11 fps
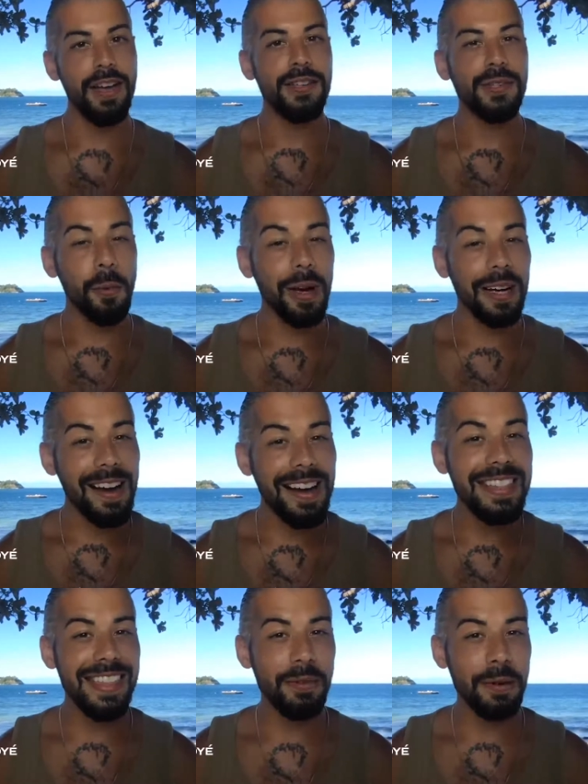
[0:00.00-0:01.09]
So, what
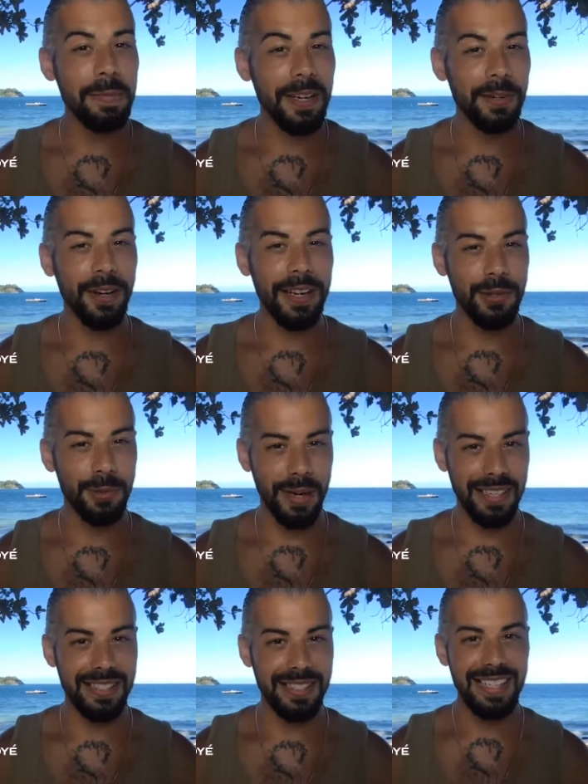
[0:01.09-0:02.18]
I think would be a great
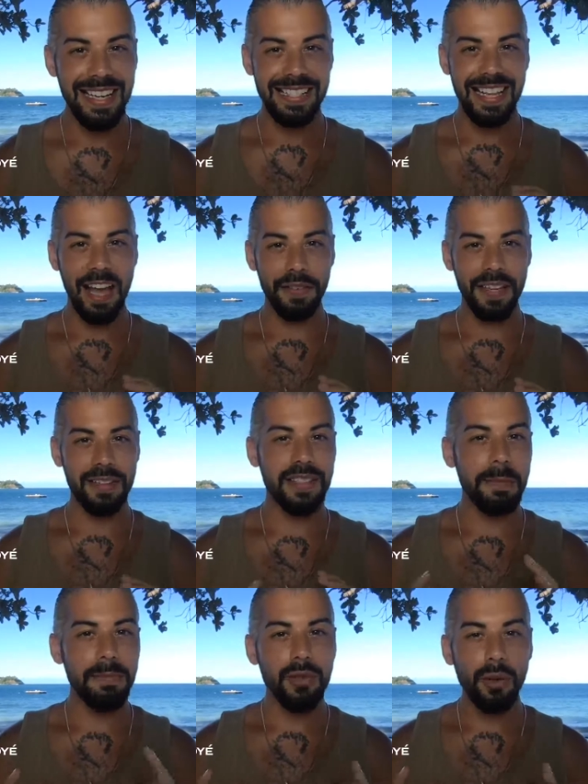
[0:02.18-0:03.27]
twist is having
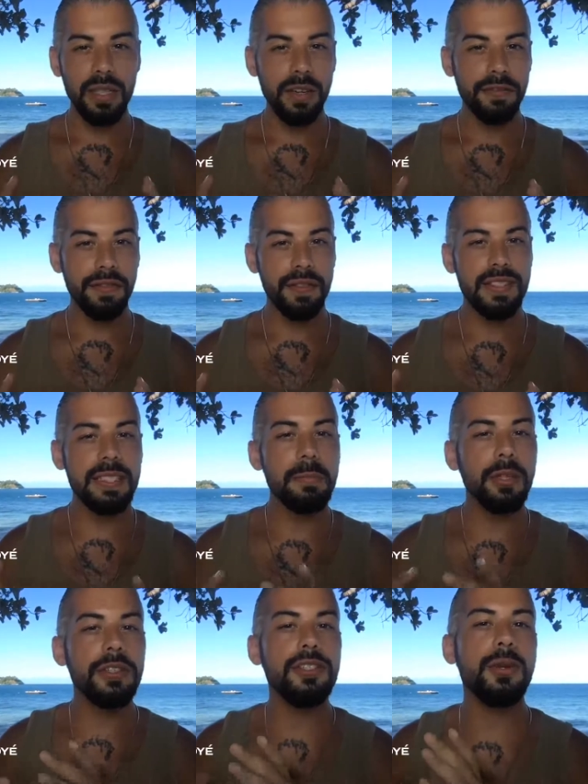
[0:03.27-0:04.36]
some sort of
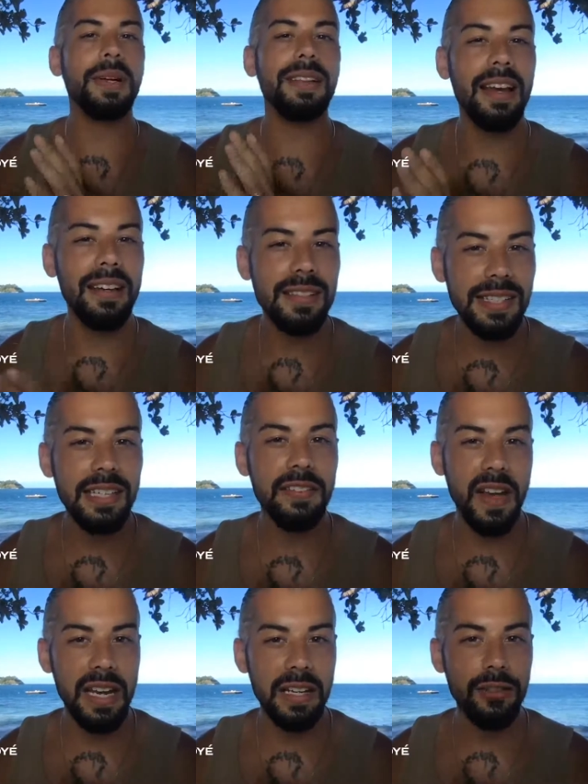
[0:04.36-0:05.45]
similar to a legacy
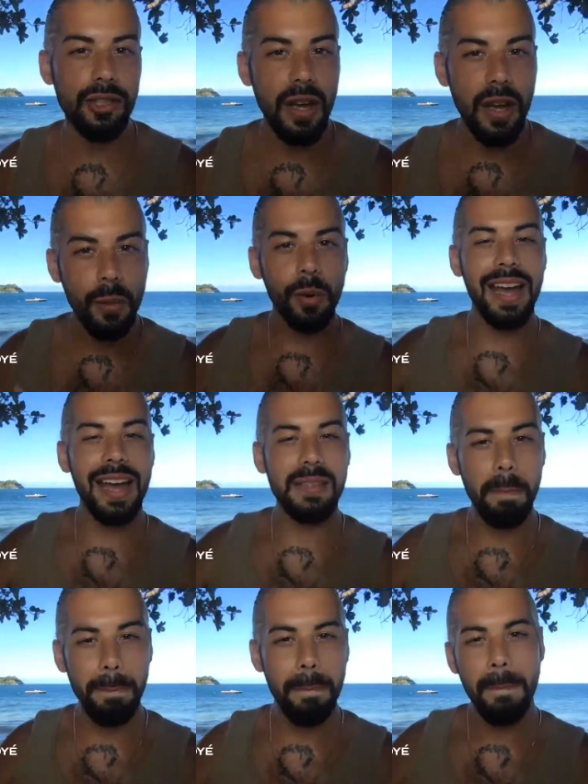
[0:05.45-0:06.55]
advantage where it has
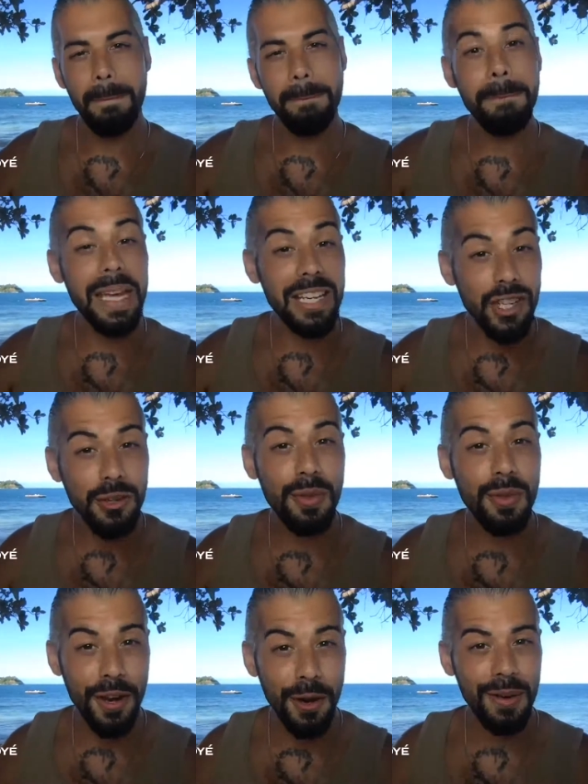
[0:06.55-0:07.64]
a menu,
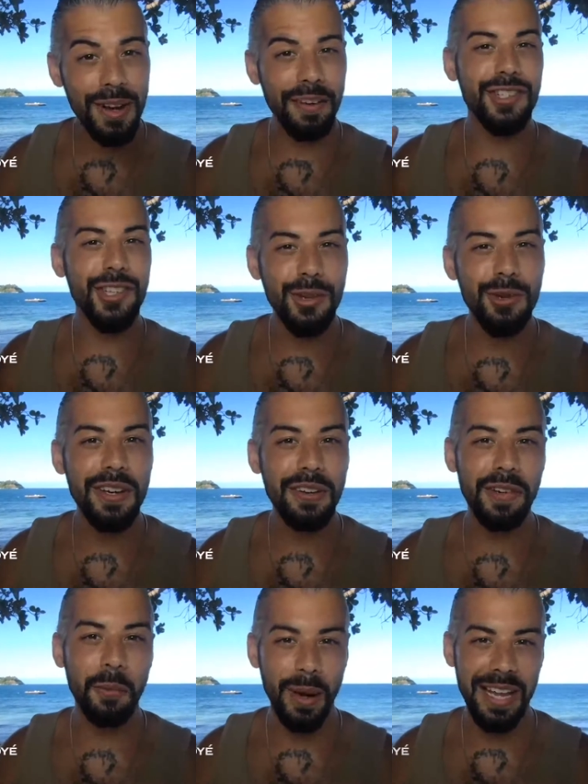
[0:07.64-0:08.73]
though, of two
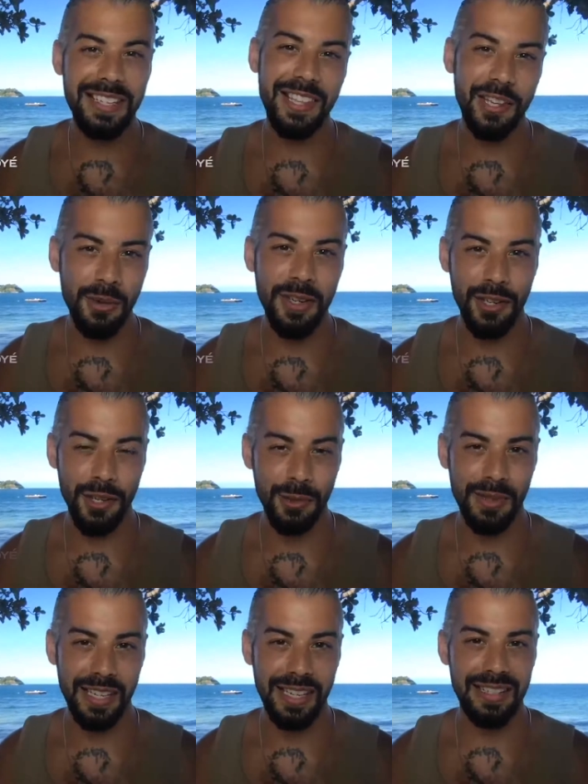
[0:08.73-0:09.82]
different ways that you can
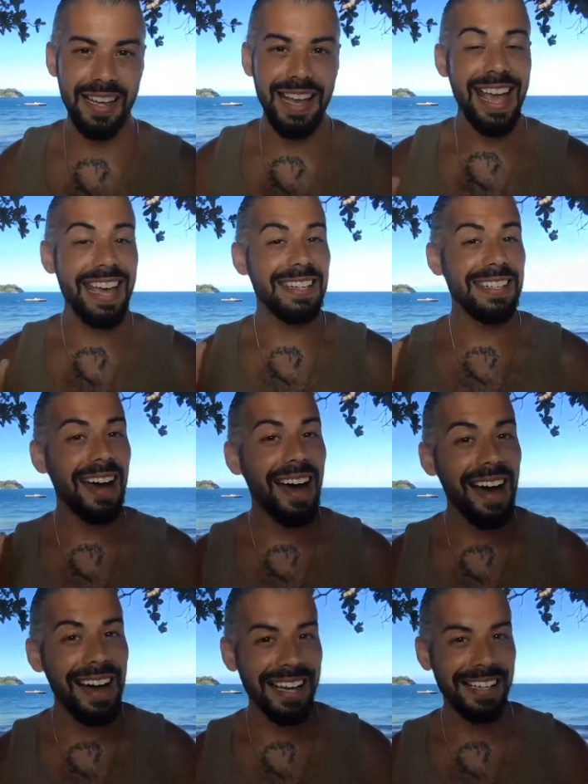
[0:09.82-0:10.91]
use it and
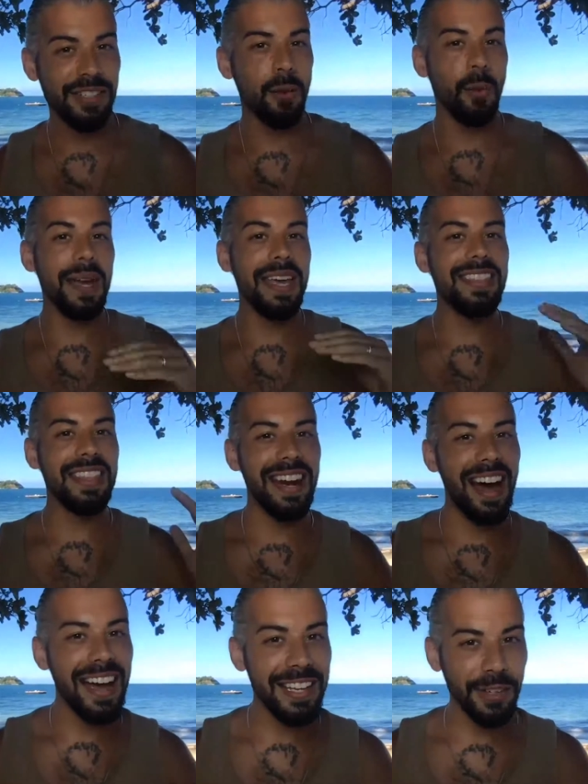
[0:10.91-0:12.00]
tied with an
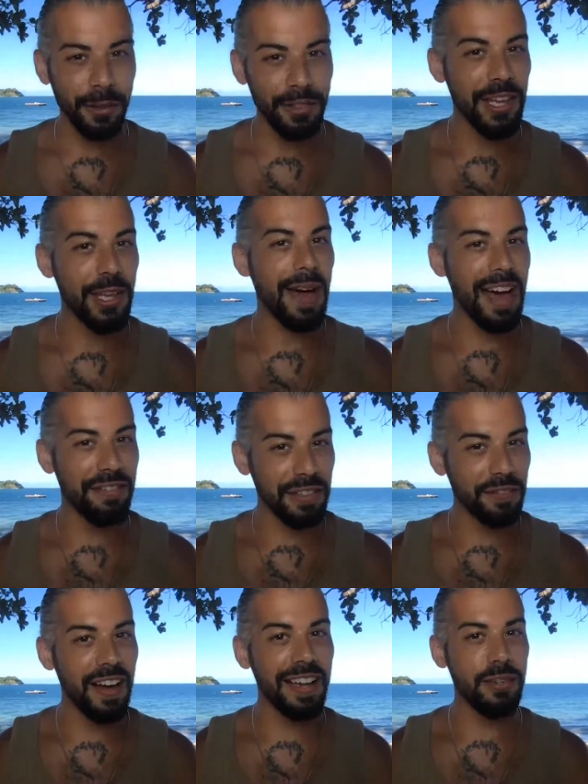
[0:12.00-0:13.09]
idol that you have to
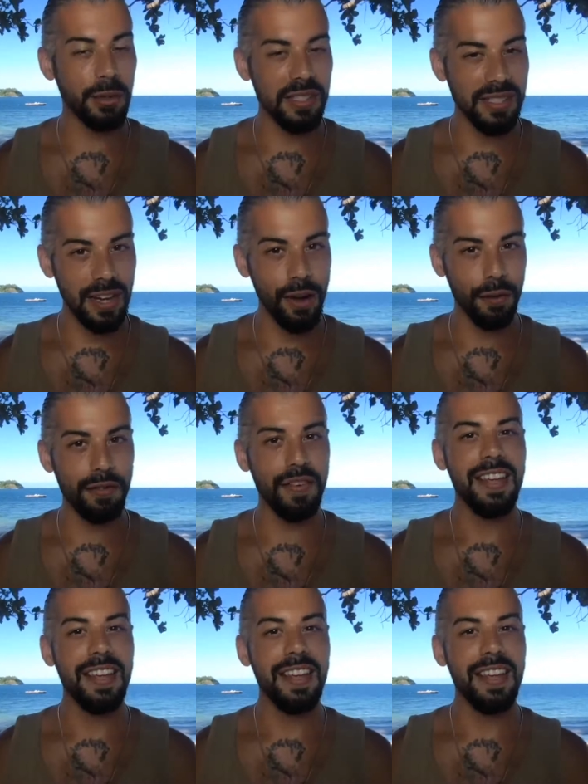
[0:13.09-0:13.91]
find yourself,